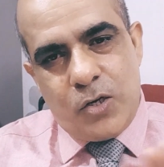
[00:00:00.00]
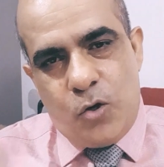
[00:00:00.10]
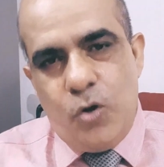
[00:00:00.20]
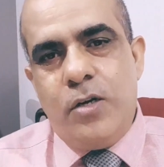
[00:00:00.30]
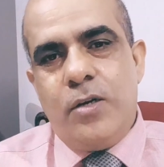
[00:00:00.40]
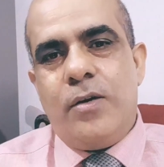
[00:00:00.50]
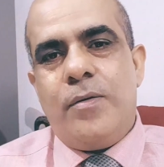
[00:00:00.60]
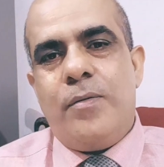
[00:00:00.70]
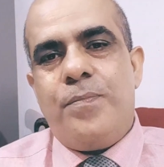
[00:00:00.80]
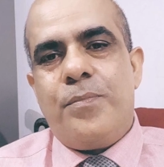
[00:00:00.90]
good
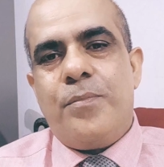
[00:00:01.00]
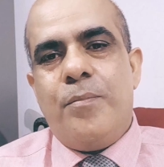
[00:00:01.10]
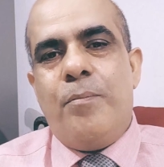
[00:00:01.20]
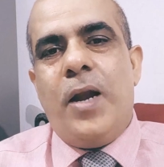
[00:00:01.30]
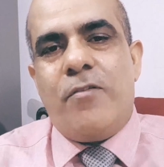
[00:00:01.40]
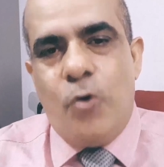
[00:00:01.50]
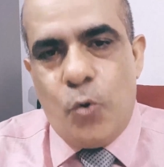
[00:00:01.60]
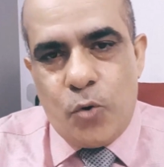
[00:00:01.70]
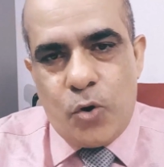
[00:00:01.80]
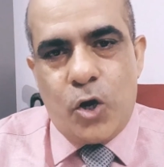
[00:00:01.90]
blood
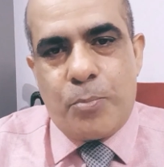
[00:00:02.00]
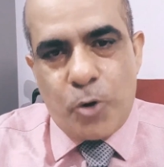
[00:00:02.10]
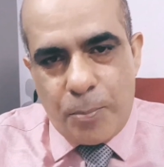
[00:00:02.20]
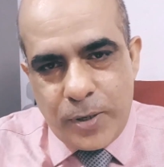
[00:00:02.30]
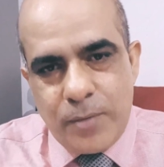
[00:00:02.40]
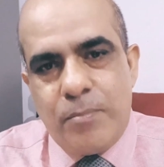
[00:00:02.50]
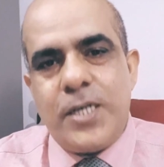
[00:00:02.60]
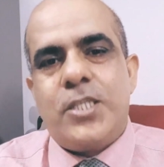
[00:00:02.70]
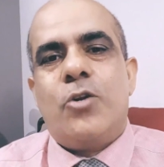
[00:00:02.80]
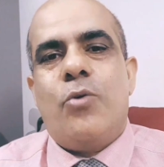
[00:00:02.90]
flow or proper
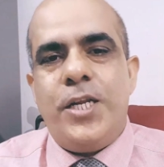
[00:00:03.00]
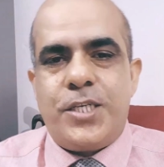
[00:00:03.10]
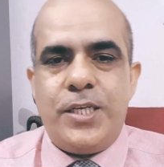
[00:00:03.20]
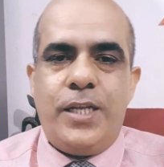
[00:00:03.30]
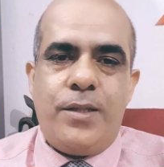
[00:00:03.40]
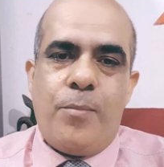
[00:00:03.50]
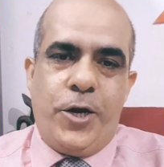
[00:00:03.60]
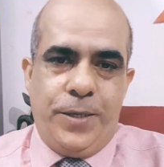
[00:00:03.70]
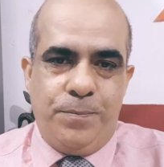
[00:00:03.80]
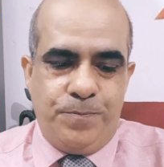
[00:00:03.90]
blood circulation in the body.